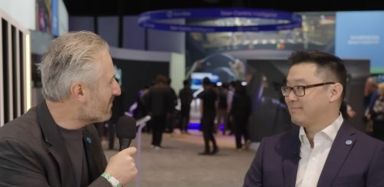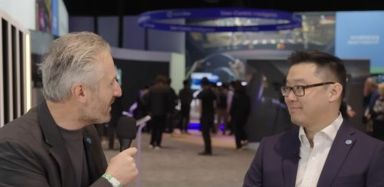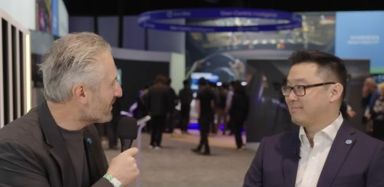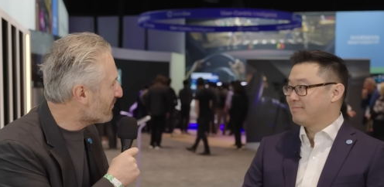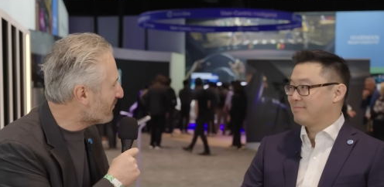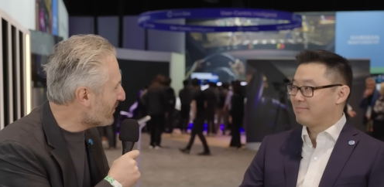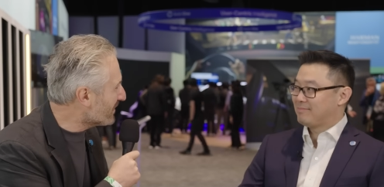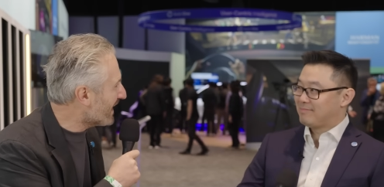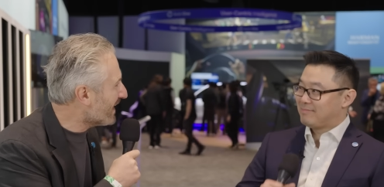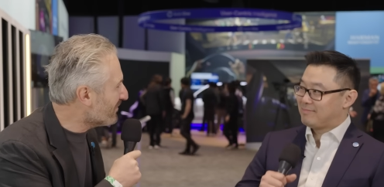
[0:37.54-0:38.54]
Speaker 1: Mike Won.
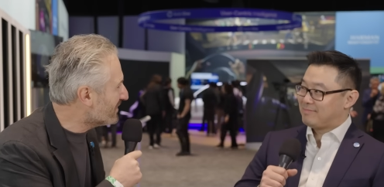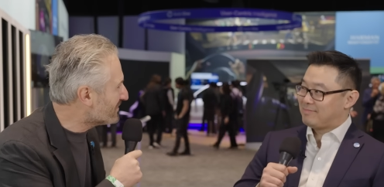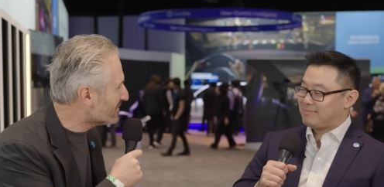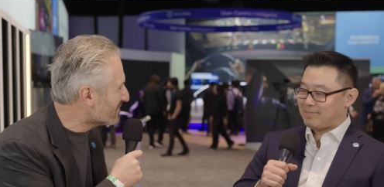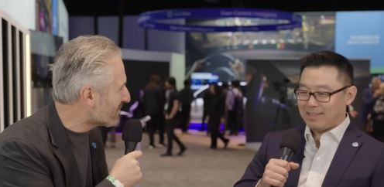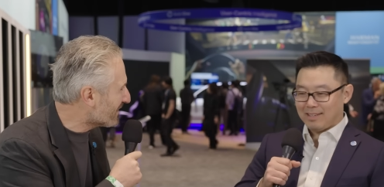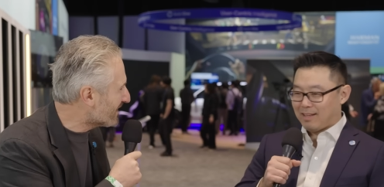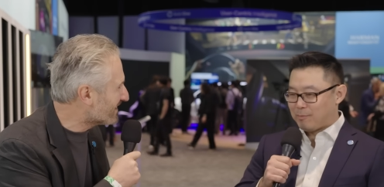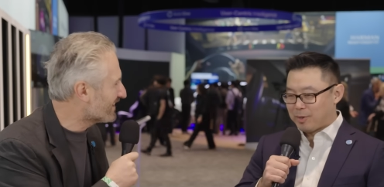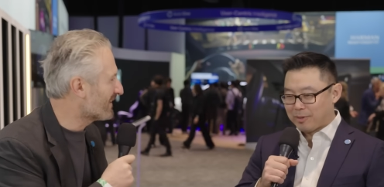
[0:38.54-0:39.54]
How are you doing, my
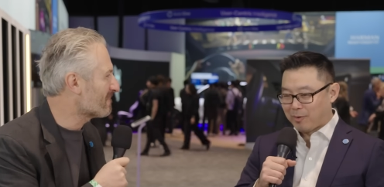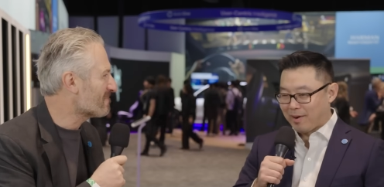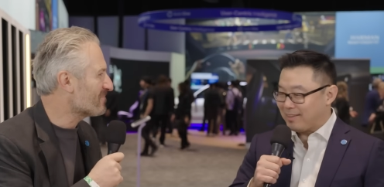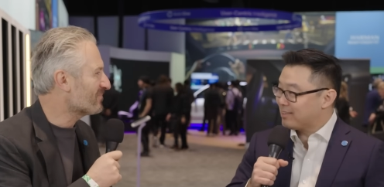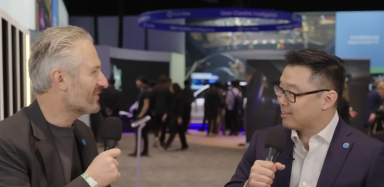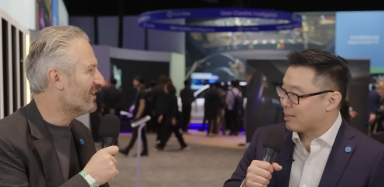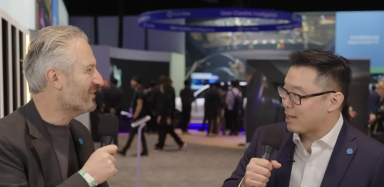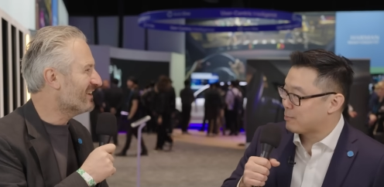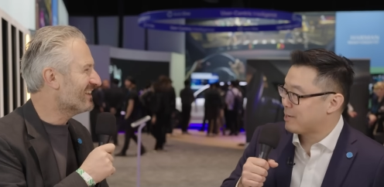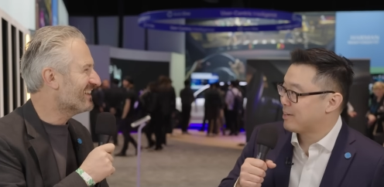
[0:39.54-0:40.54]
friend? Doing great. Glad
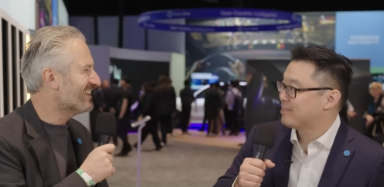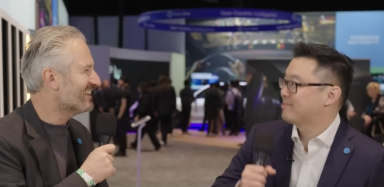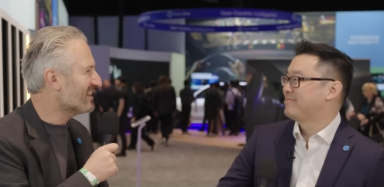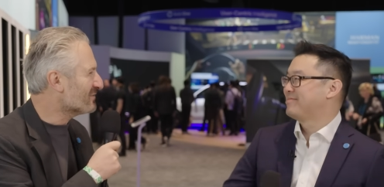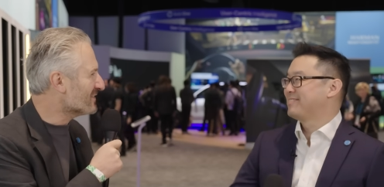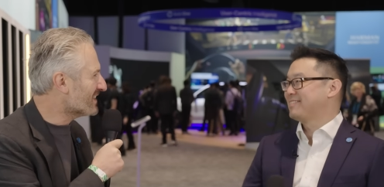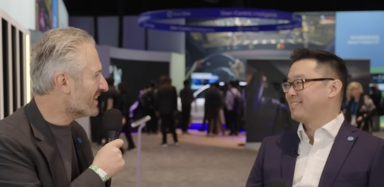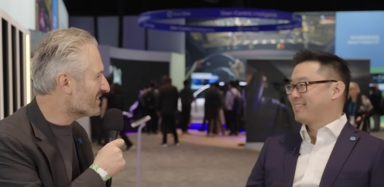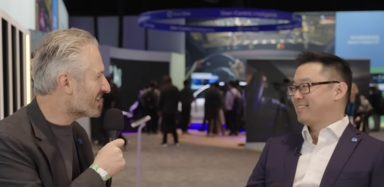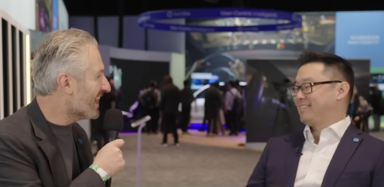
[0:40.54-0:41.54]
to be here. That's
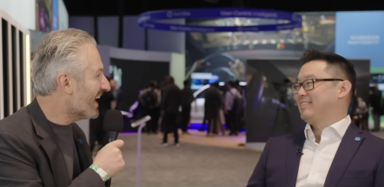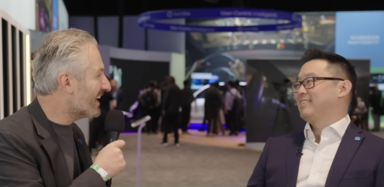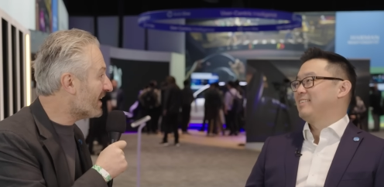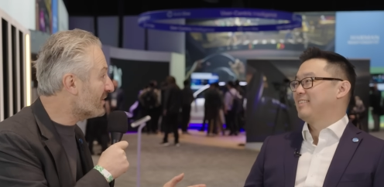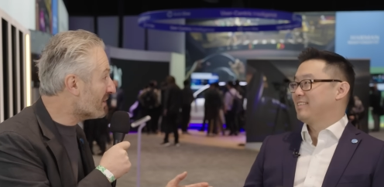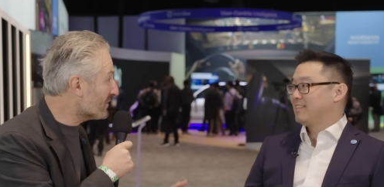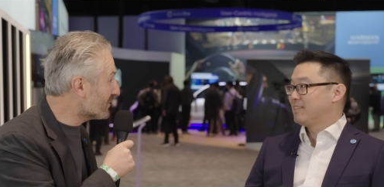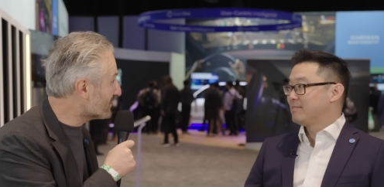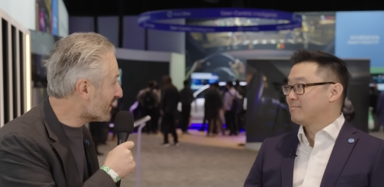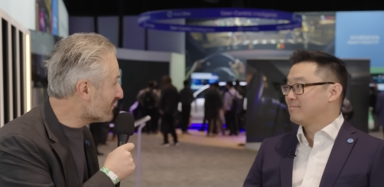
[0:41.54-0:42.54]
fantastic. And are you having a
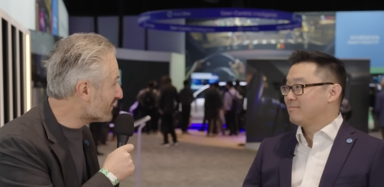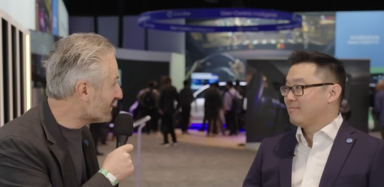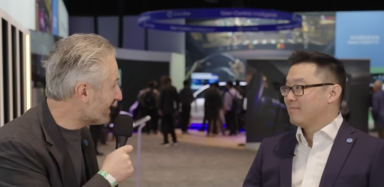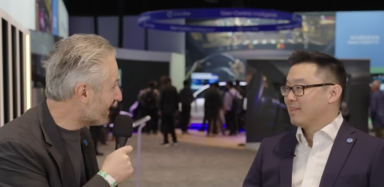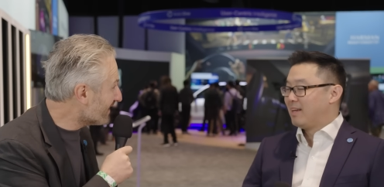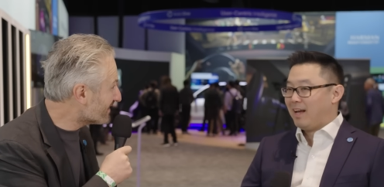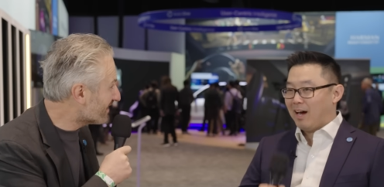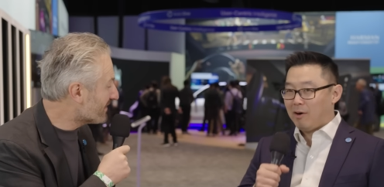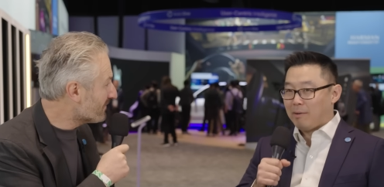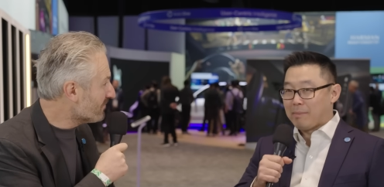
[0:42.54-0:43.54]
good time at CES?
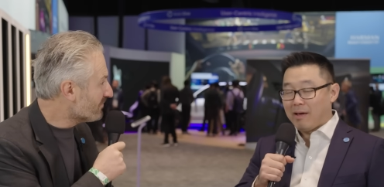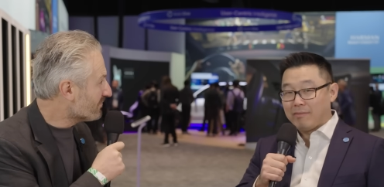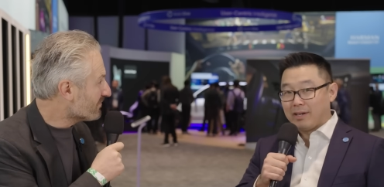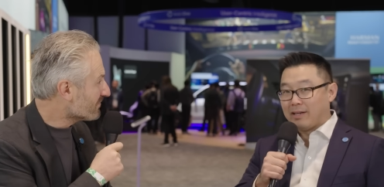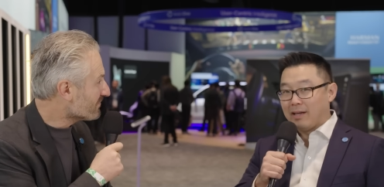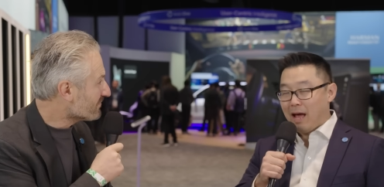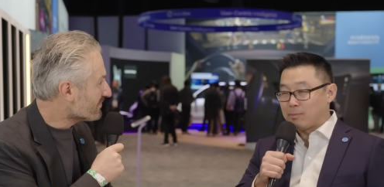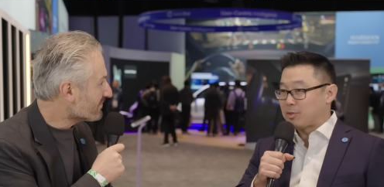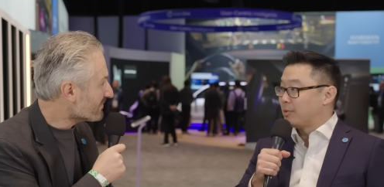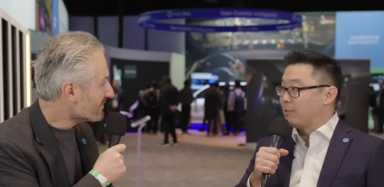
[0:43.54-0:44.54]
Speaker 2: Oh, I'm having an
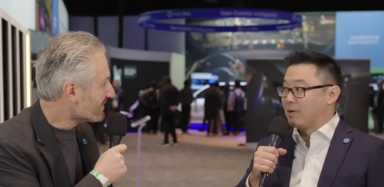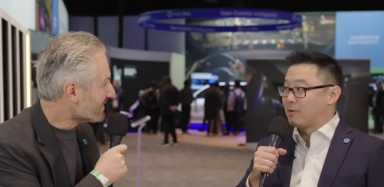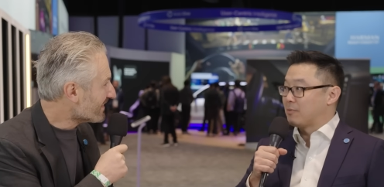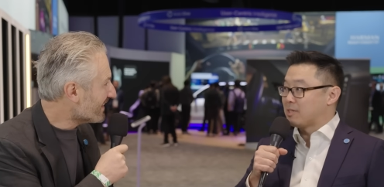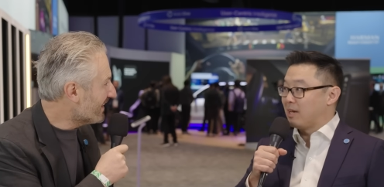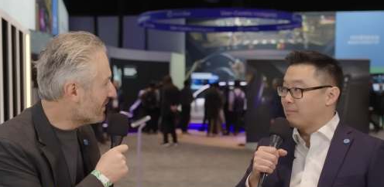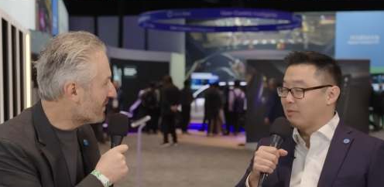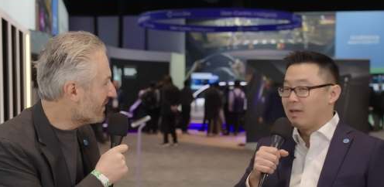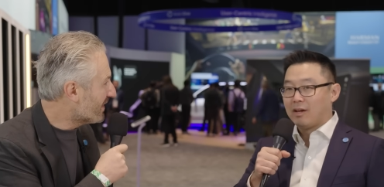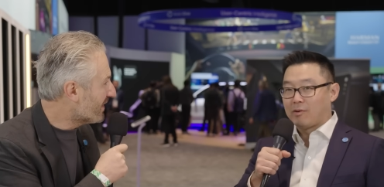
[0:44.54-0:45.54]
absolutely wonderful time.
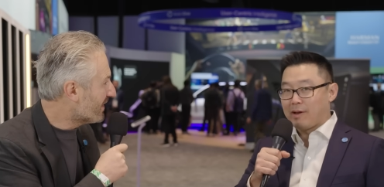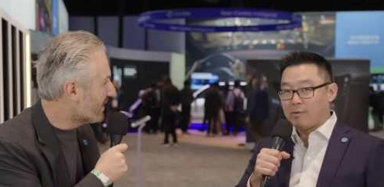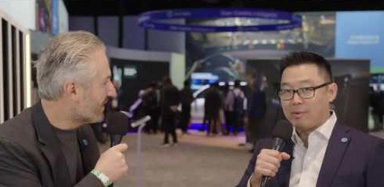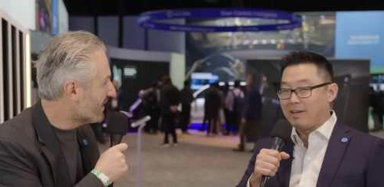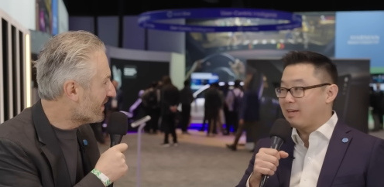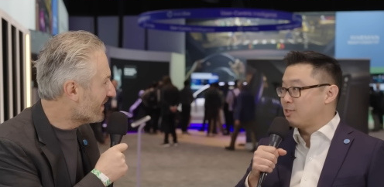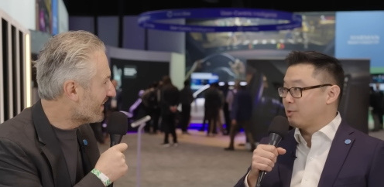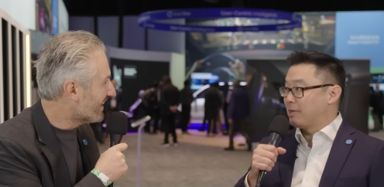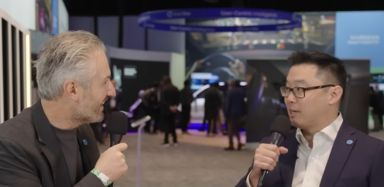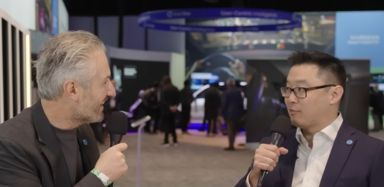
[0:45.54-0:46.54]
Great week, as you
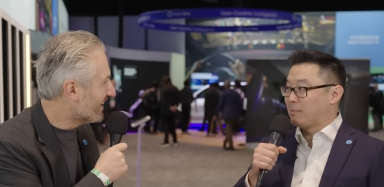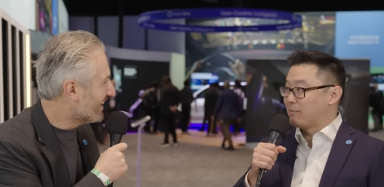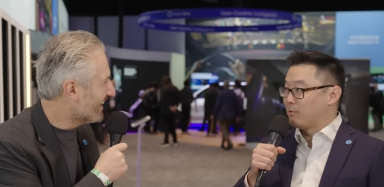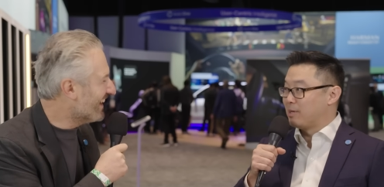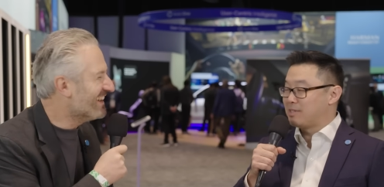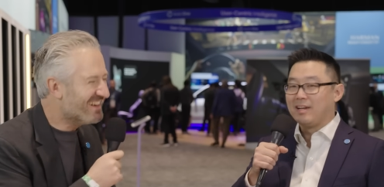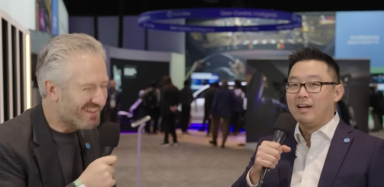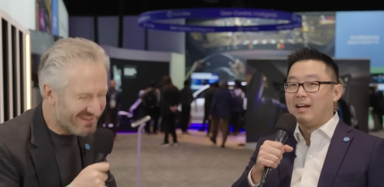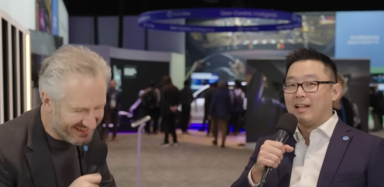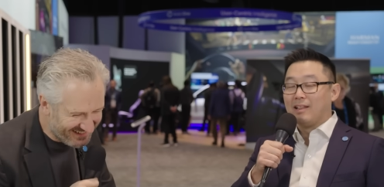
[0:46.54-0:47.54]
can hear from my voice.
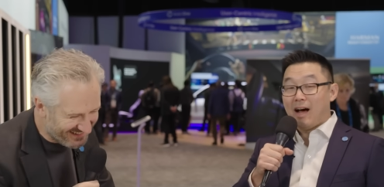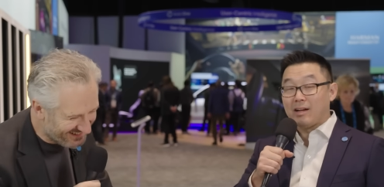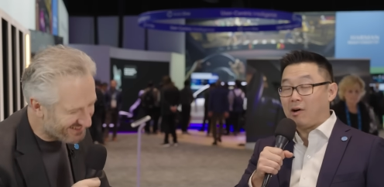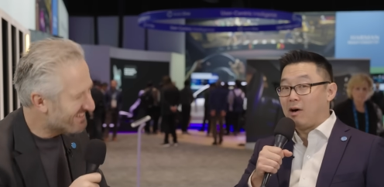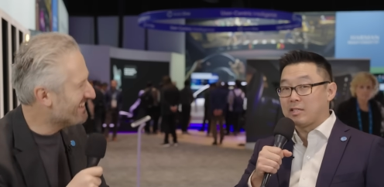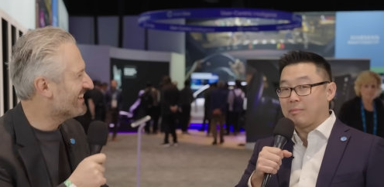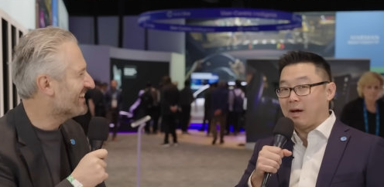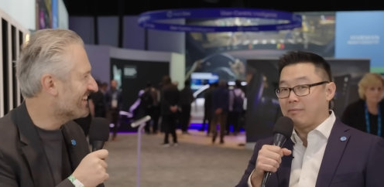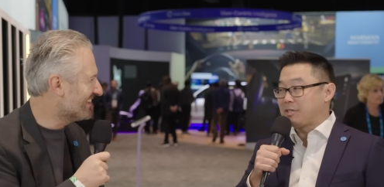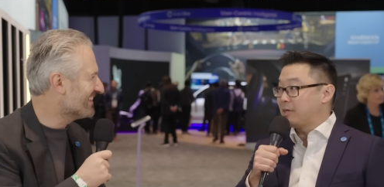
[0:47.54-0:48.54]
A lot of awesome
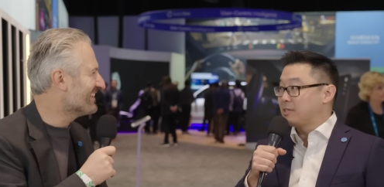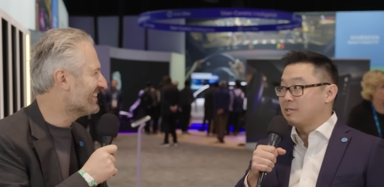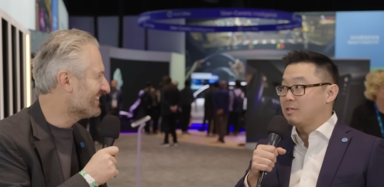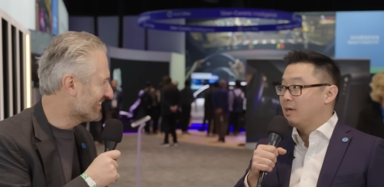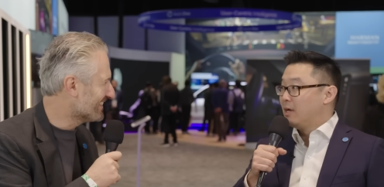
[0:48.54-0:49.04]
conversations